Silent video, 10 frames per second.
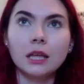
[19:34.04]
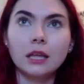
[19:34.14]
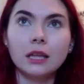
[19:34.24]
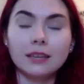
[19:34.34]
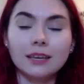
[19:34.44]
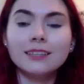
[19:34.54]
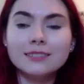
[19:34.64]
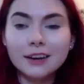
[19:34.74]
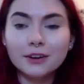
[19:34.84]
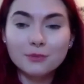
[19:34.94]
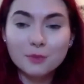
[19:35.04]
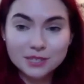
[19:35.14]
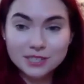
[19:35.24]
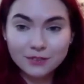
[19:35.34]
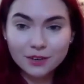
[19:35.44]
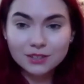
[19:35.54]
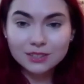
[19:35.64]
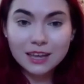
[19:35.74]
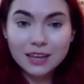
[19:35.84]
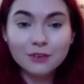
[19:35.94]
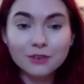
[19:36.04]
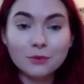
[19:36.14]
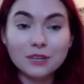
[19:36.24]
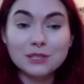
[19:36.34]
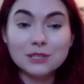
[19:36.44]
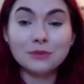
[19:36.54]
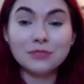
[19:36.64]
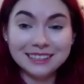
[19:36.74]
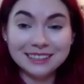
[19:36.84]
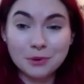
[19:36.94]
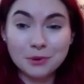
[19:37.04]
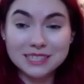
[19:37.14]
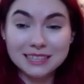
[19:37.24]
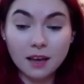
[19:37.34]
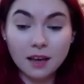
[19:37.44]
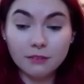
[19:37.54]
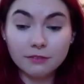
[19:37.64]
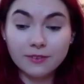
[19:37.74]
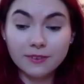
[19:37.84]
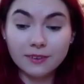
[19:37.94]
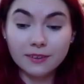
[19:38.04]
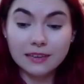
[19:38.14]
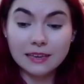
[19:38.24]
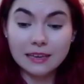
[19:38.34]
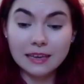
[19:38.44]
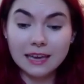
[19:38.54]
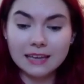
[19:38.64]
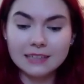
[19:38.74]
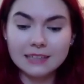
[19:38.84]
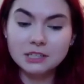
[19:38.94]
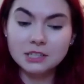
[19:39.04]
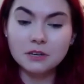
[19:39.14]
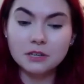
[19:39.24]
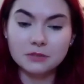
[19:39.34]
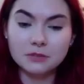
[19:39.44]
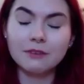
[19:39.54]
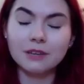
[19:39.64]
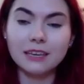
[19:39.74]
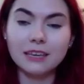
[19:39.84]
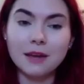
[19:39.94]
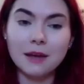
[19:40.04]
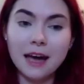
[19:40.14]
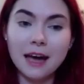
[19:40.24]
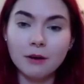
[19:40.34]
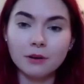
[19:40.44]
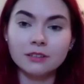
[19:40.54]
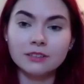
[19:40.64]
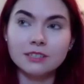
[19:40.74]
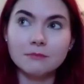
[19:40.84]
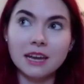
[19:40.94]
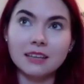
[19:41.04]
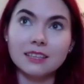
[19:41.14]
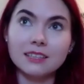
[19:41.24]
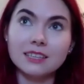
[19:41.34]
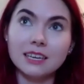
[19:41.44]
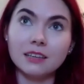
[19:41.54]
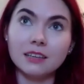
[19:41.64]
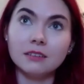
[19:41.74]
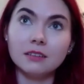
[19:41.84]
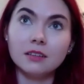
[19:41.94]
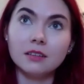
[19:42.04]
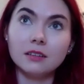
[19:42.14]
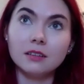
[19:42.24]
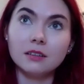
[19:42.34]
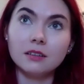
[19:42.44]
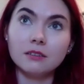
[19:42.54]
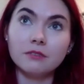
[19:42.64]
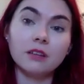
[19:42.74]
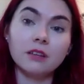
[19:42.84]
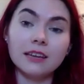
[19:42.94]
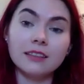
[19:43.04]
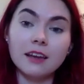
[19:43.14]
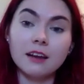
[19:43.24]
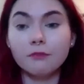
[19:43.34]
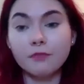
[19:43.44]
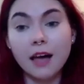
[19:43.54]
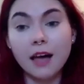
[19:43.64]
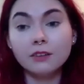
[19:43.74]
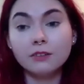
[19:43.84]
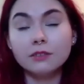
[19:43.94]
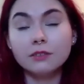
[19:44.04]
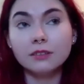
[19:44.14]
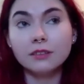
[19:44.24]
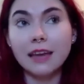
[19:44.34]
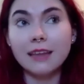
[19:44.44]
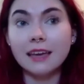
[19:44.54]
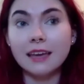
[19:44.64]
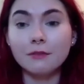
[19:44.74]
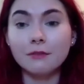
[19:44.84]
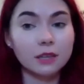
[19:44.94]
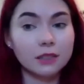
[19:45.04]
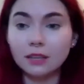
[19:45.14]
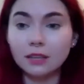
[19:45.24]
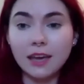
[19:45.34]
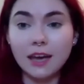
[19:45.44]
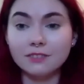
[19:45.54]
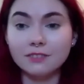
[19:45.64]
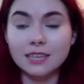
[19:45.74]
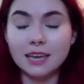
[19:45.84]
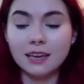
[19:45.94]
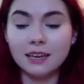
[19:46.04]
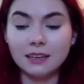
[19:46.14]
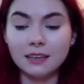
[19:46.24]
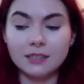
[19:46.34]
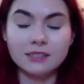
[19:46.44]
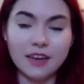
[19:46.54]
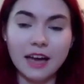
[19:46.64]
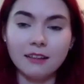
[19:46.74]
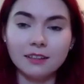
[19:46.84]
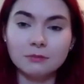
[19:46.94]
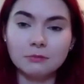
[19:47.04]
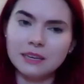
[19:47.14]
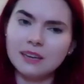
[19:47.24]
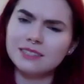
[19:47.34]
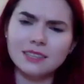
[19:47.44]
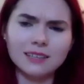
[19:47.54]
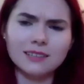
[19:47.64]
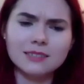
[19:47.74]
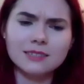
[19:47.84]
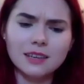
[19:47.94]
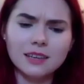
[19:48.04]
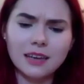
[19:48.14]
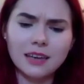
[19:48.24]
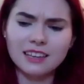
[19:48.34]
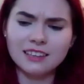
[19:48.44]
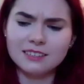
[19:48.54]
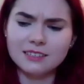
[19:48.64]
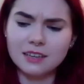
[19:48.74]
the kids that are the most difficult to love or the ones who need the most love. And I just want to do everything in my power to make this kid feel like they are valued and that everything they have to say is valid, because it is. And